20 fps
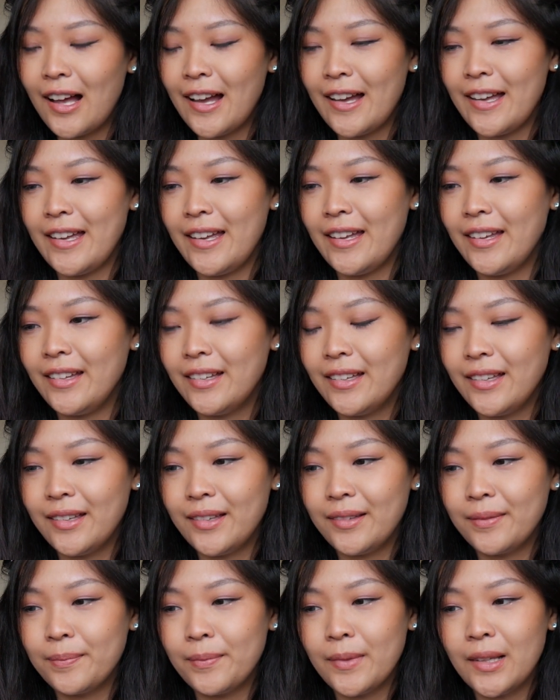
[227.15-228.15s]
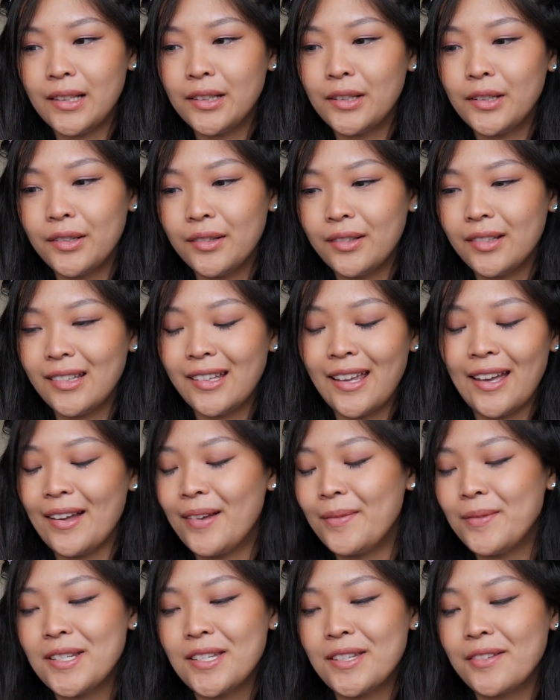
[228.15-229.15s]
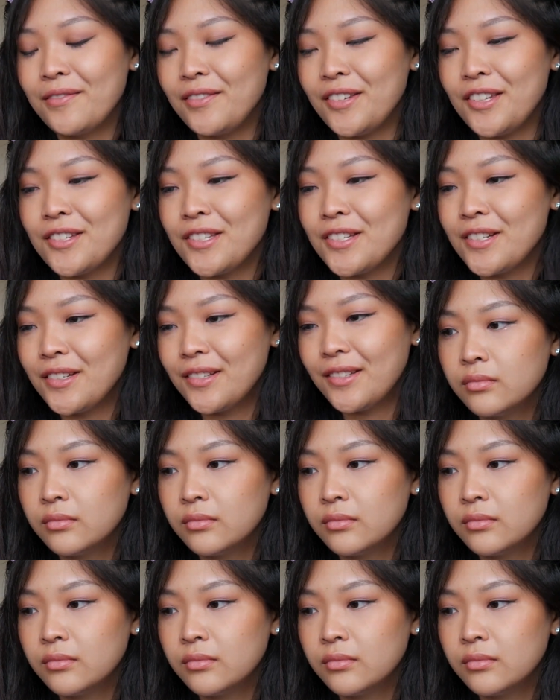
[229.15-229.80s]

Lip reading: I am a little, I'm just confused.